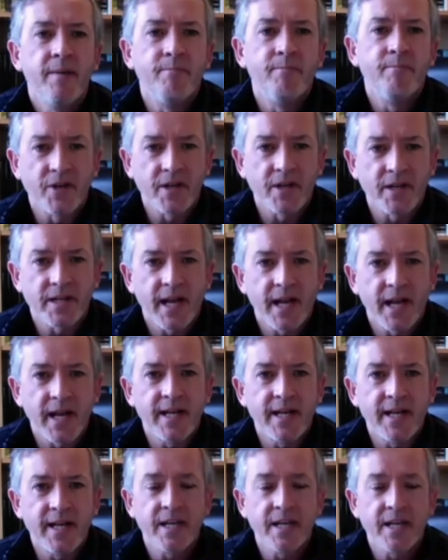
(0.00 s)
modern
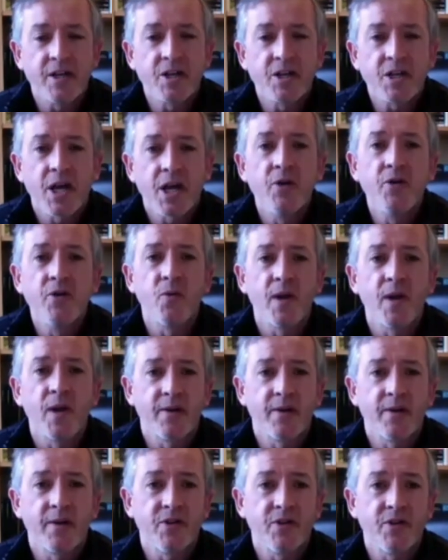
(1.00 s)
techniques in a tonal
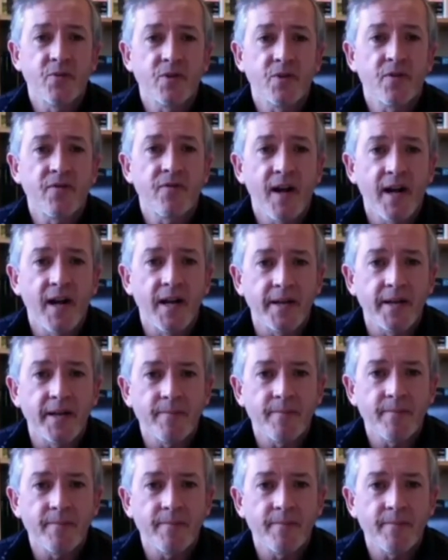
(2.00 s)
language that was fun.